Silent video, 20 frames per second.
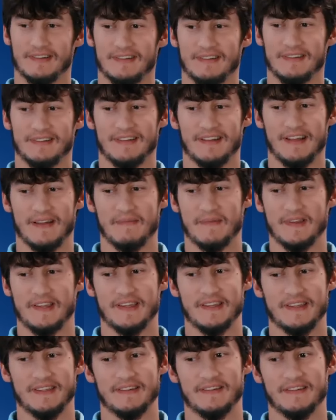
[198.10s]
in the comments
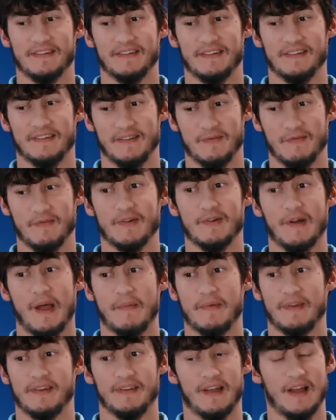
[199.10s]
below.
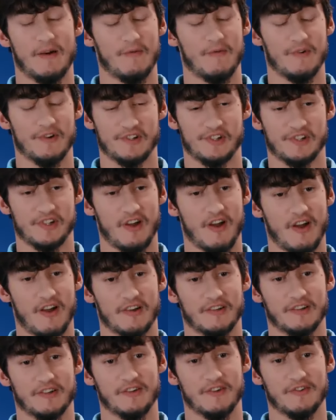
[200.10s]
If you enjoyed this
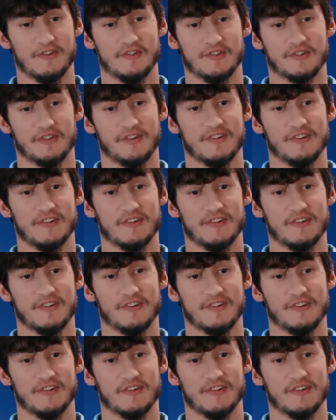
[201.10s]
video, make sure to